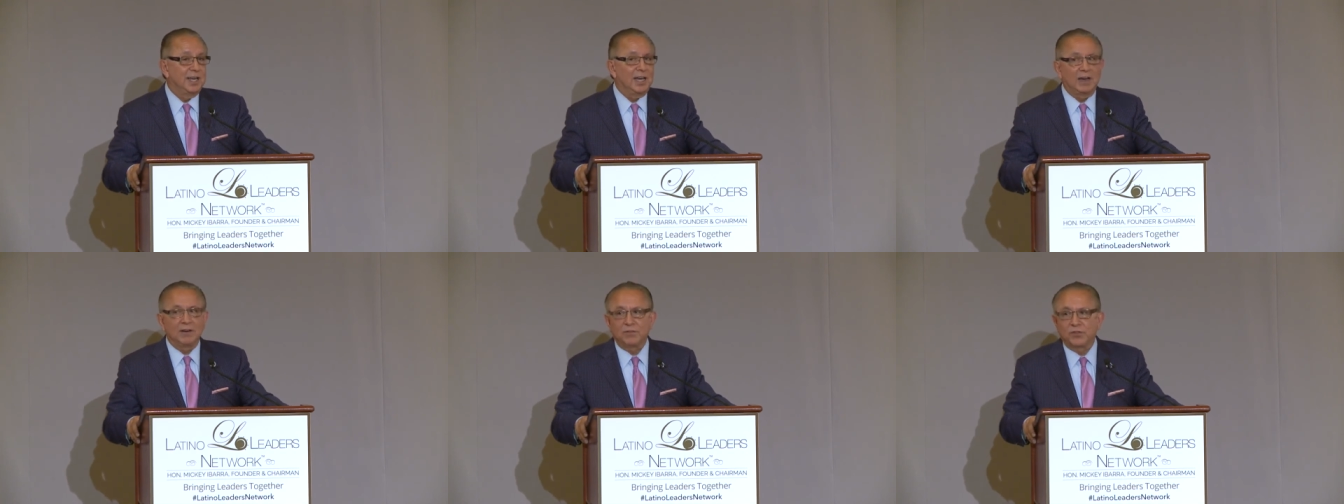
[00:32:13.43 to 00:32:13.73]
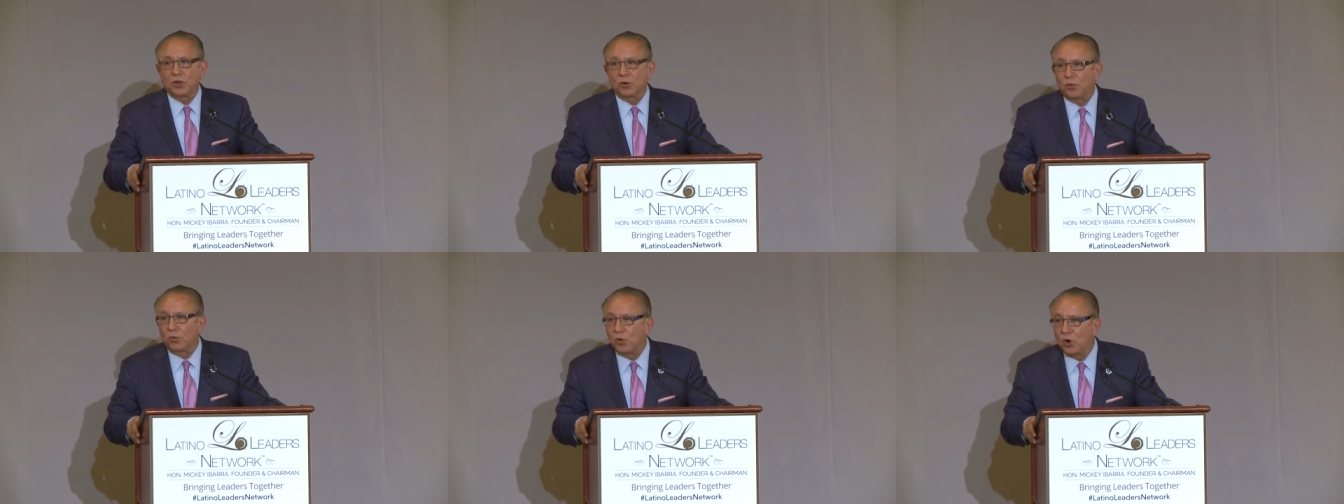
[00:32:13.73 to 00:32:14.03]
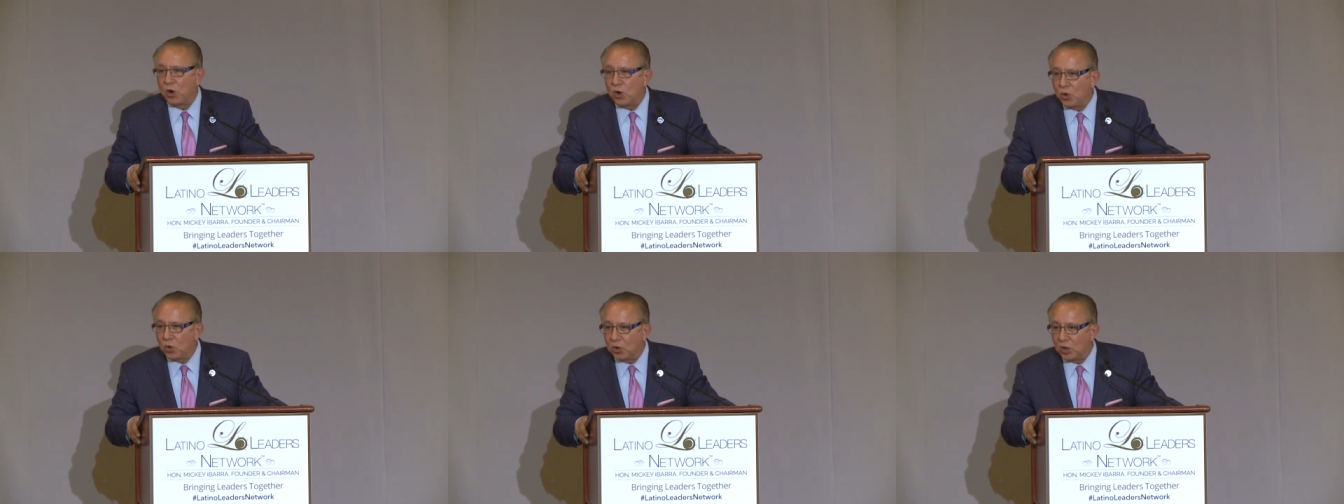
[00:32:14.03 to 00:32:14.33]
of the
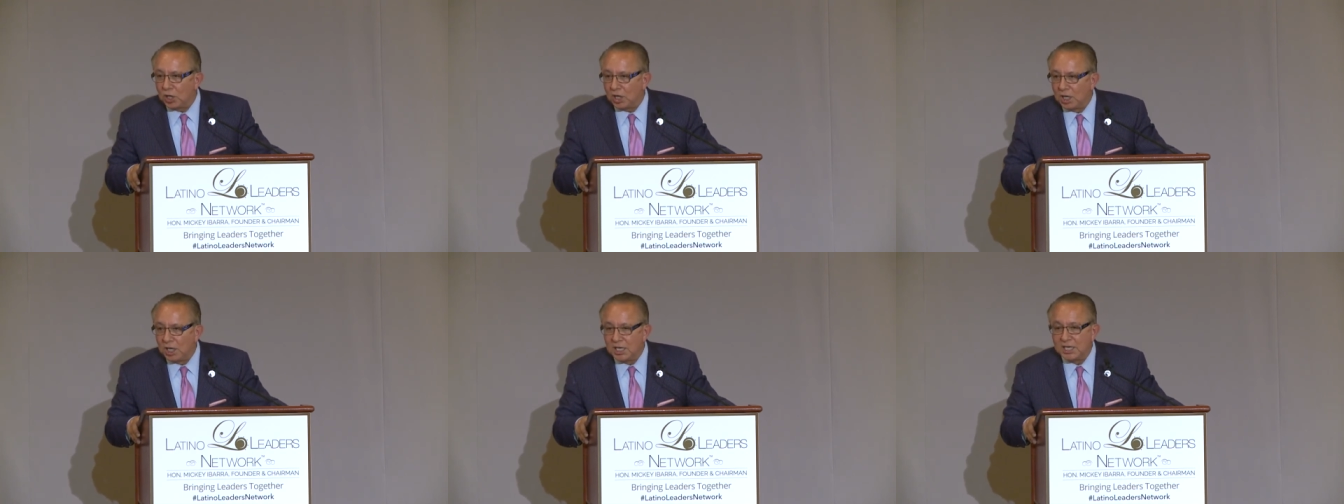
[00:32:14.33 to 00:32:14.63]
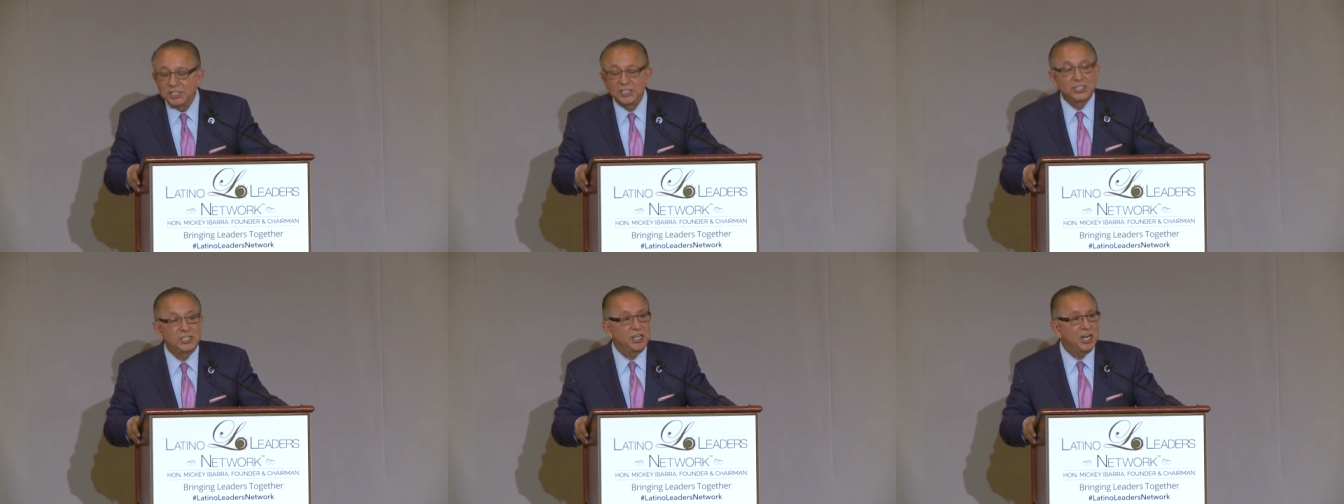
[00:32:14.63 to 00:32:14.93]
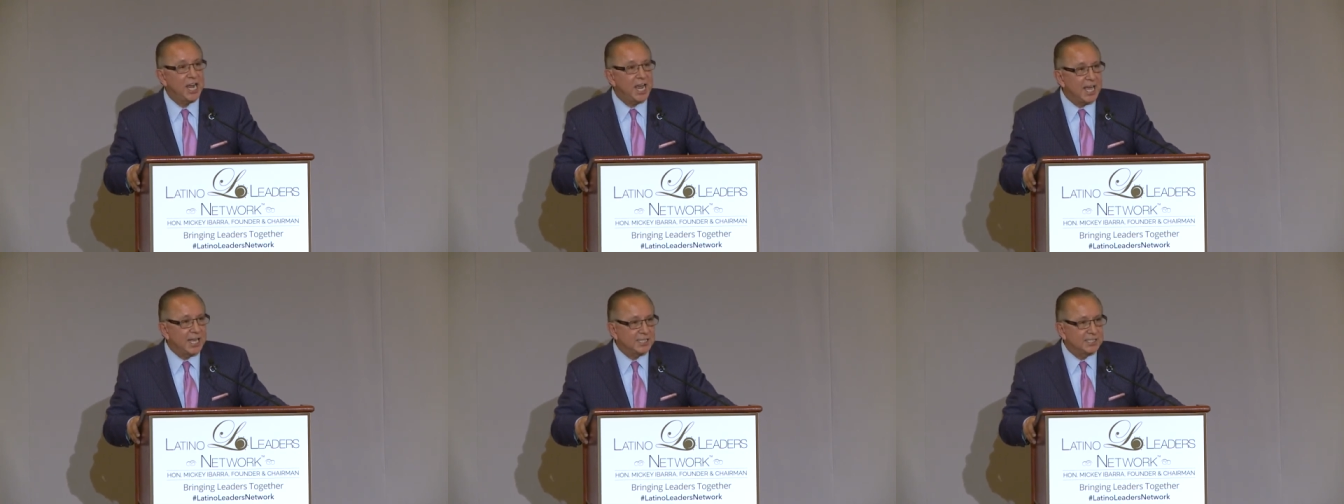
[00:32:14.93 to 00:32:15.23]
role
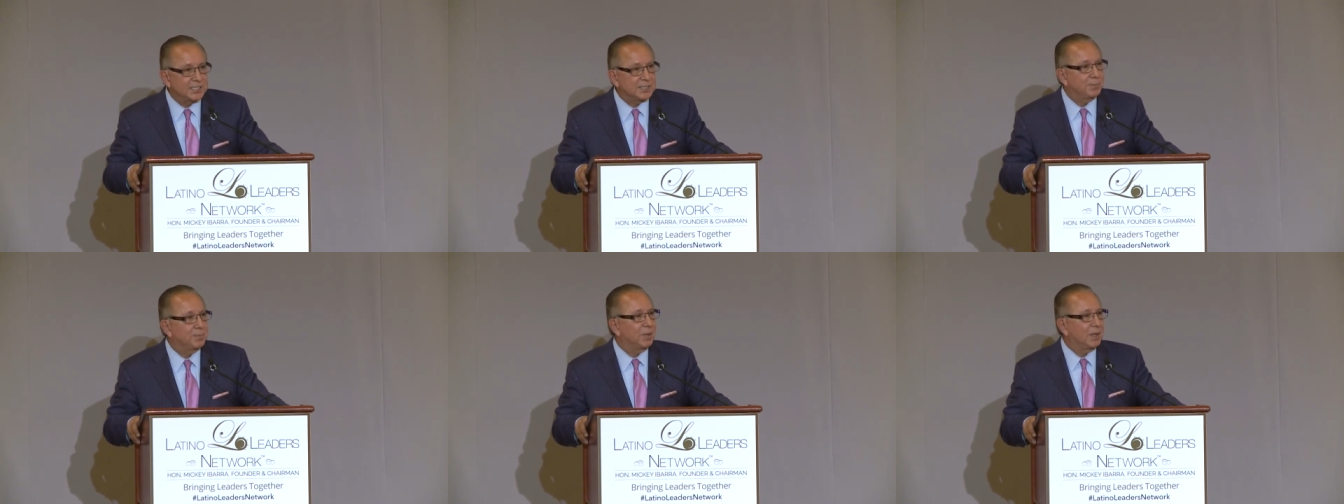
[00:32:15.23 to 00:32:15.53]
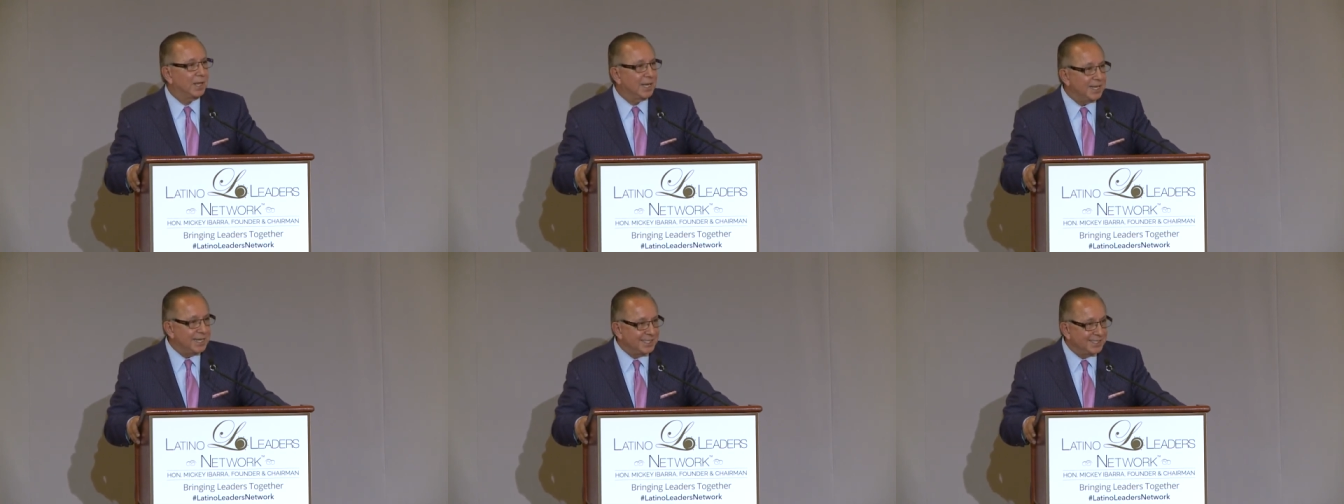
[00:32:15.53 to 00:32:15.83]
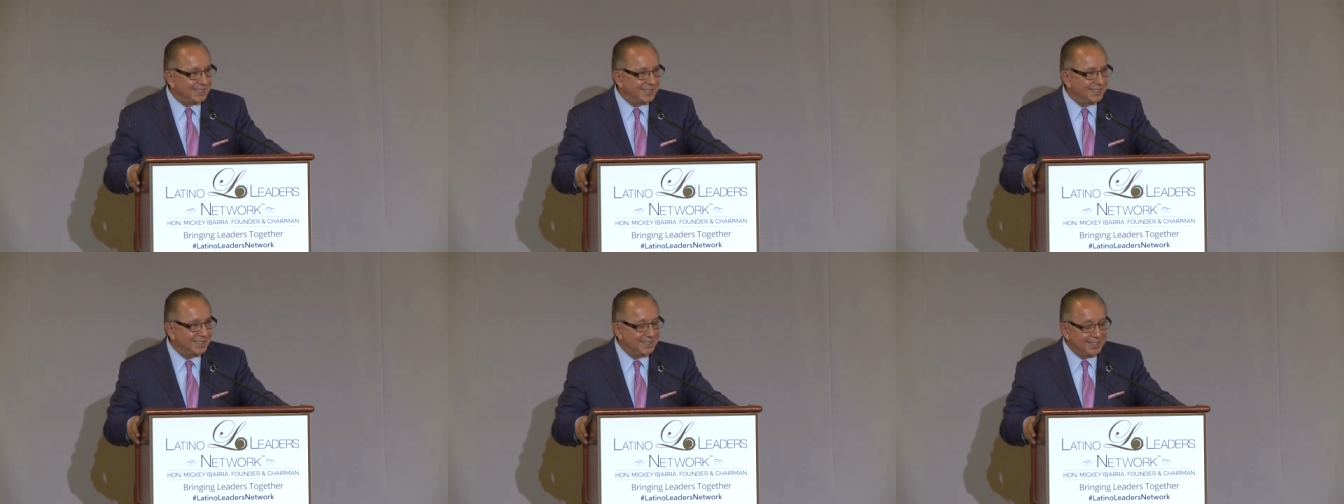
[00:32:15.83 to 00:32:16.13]
chance
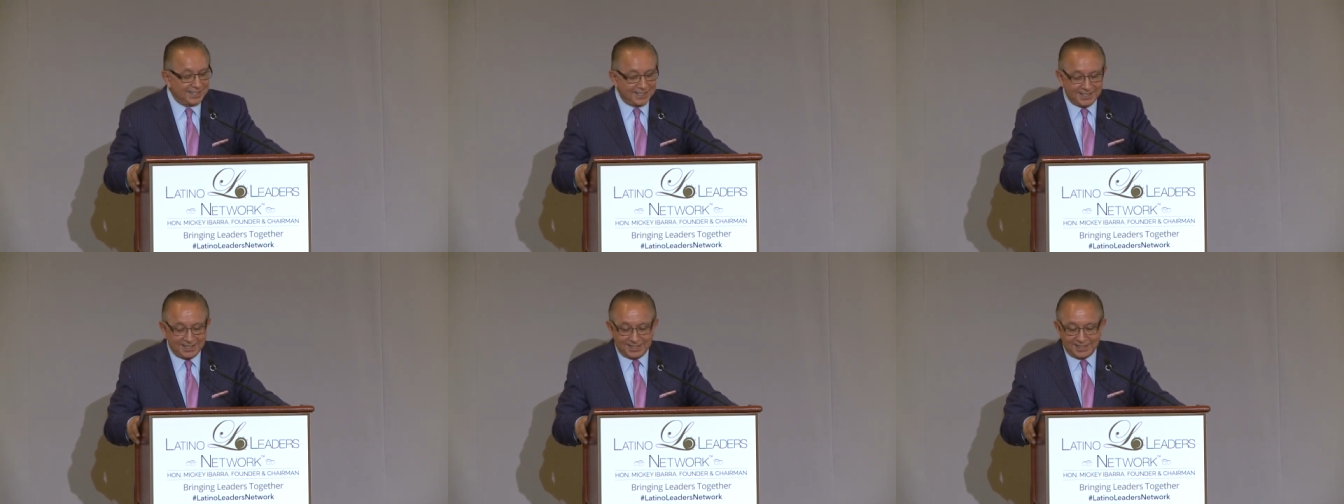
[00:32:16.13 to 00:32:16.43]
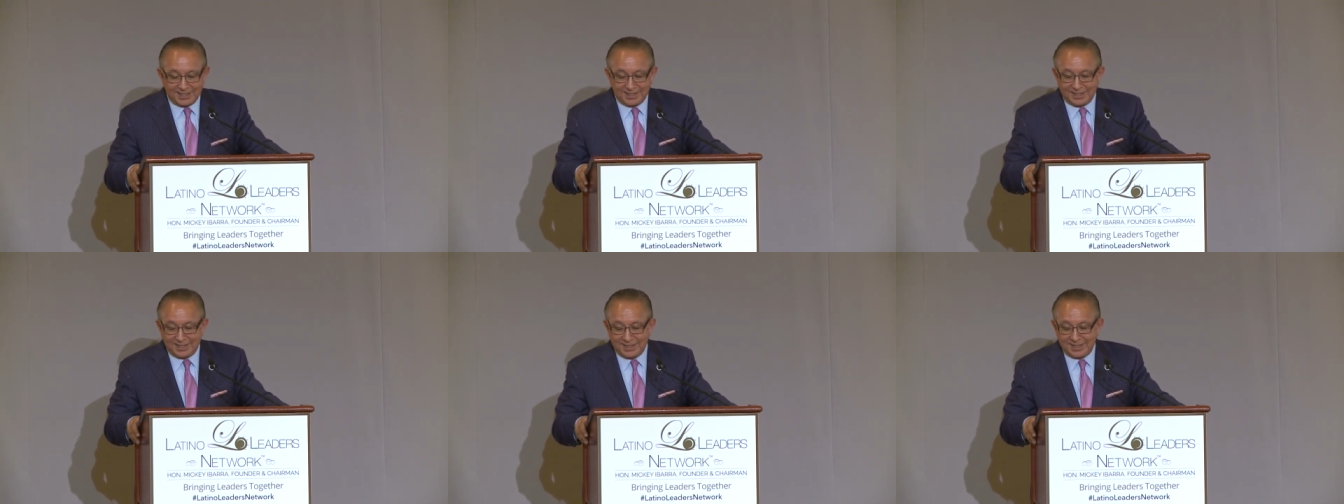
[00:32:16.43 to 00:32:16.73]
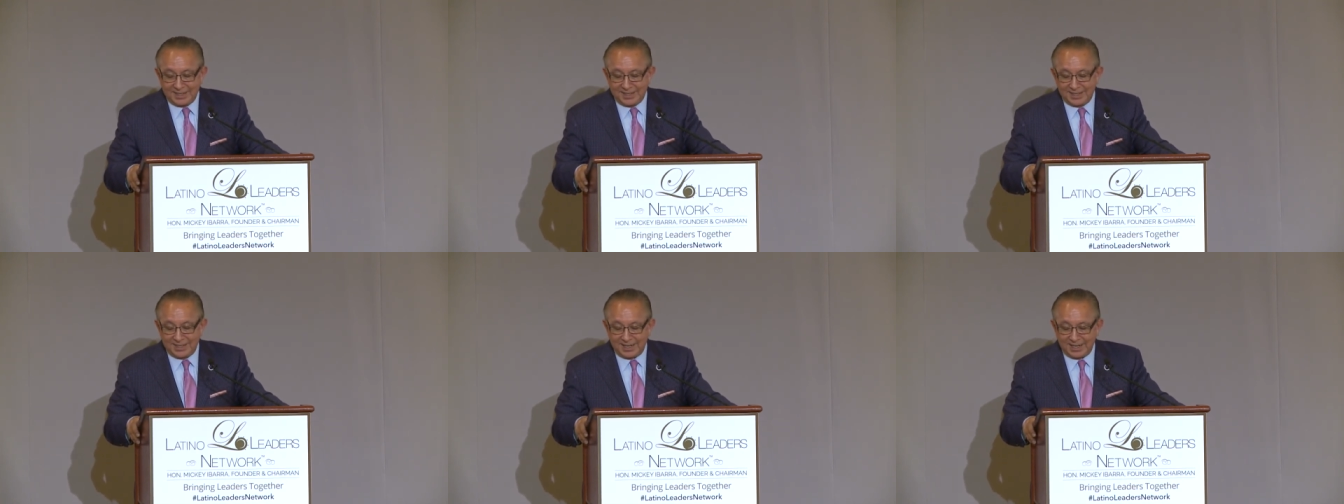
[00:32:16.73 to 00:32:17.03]
plays
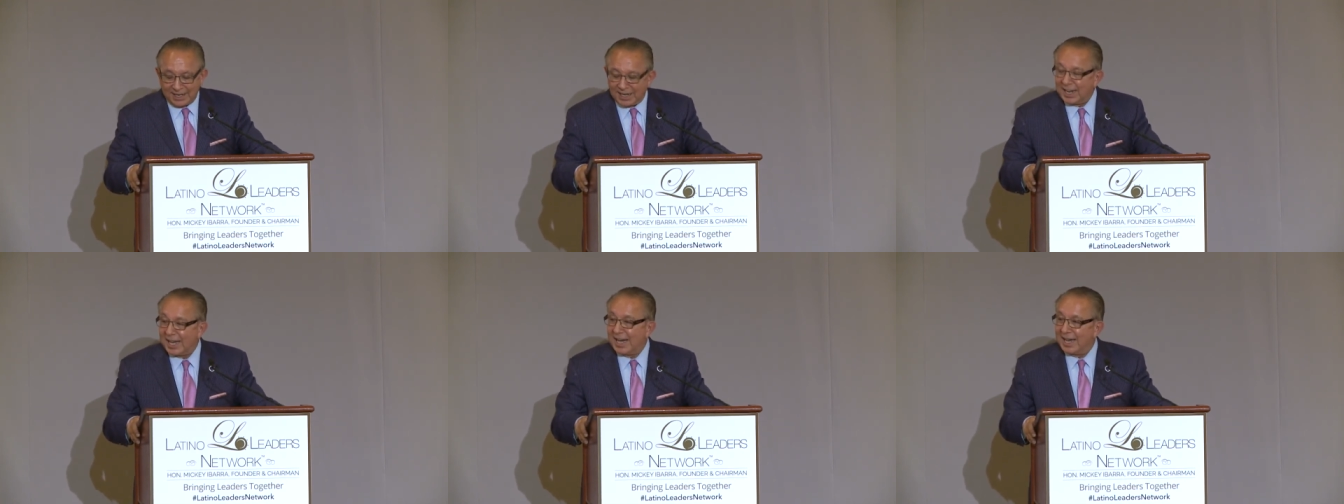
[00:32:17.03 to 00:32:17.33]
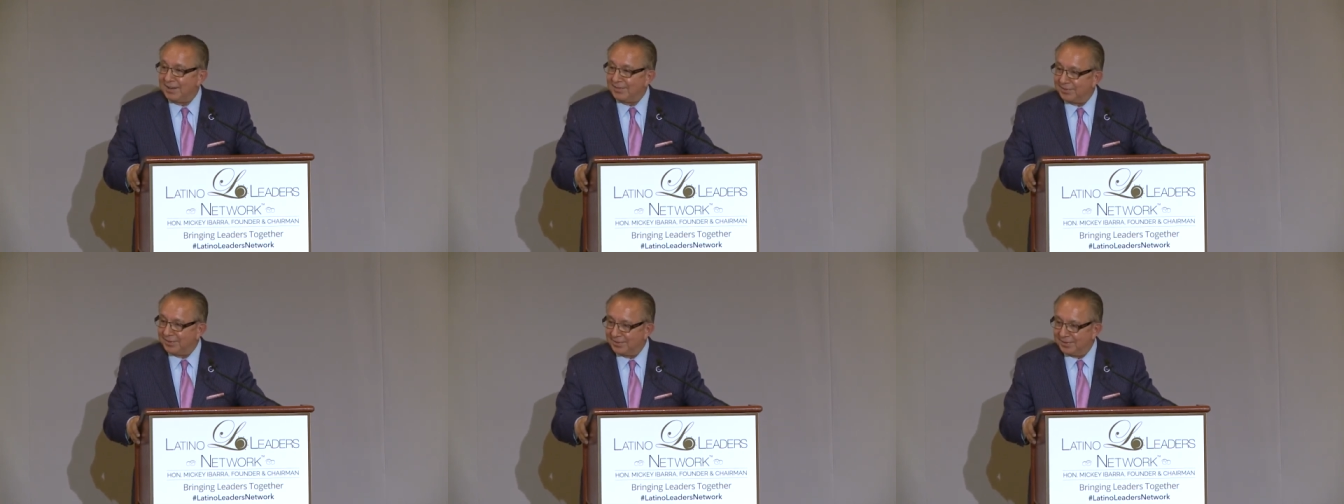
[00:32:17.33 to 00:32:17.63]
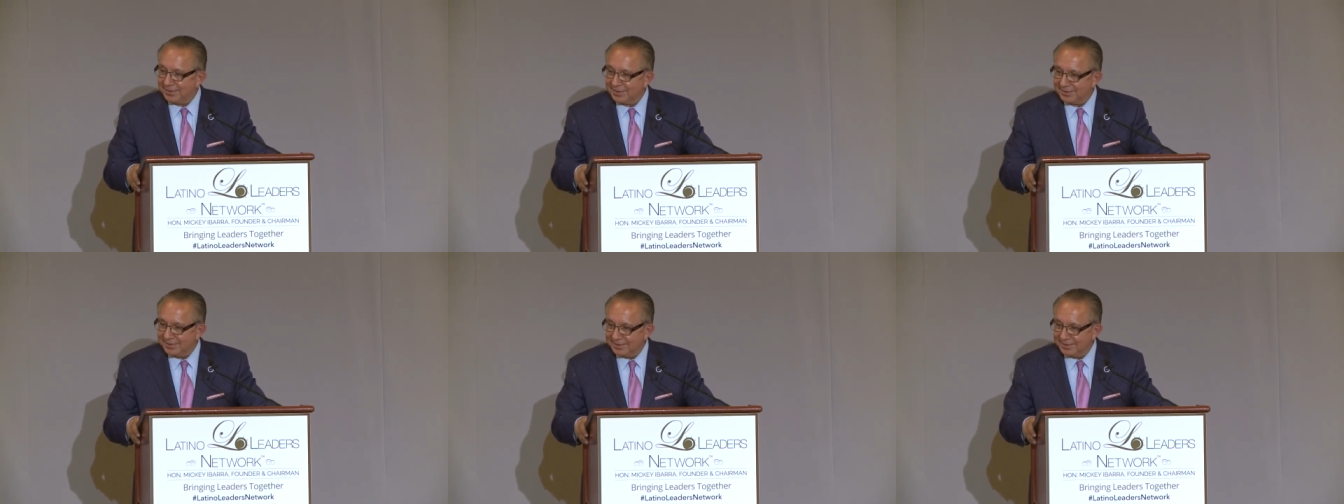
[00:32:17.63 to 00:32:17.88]
in life.